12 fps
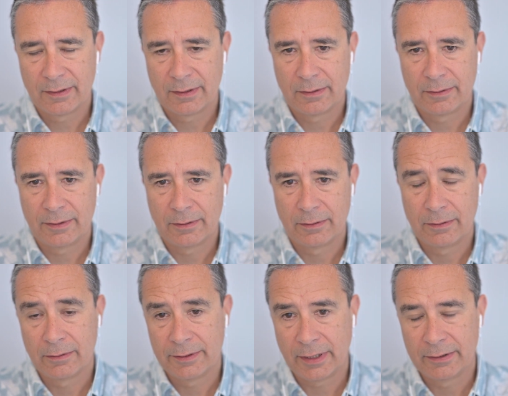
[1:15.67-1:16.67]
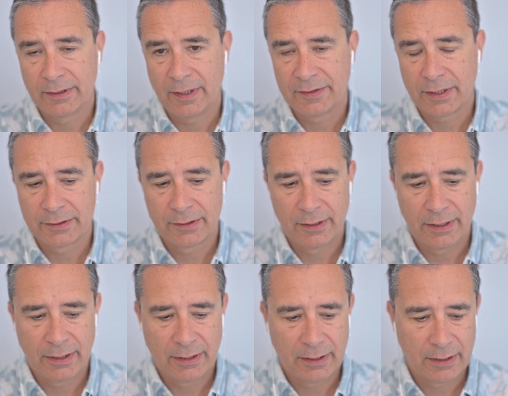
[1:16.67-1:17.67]
or tenderness
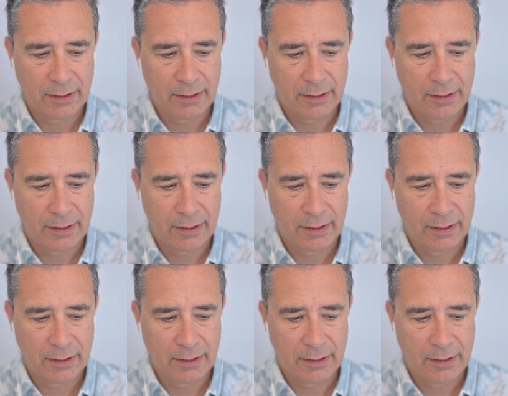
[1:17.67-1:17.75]
actually,